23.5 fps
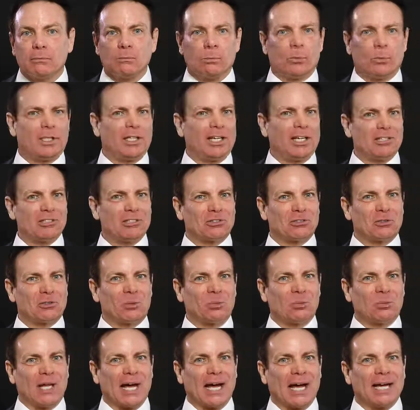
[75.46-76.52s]
we can't
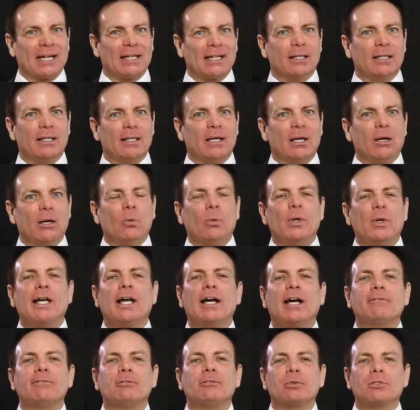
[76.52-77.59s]
assume that. We
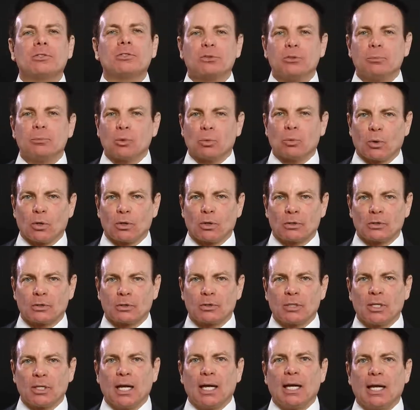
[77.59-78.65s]
have to assume the
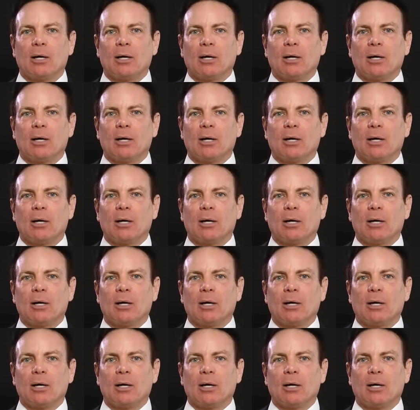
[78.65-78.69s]
worst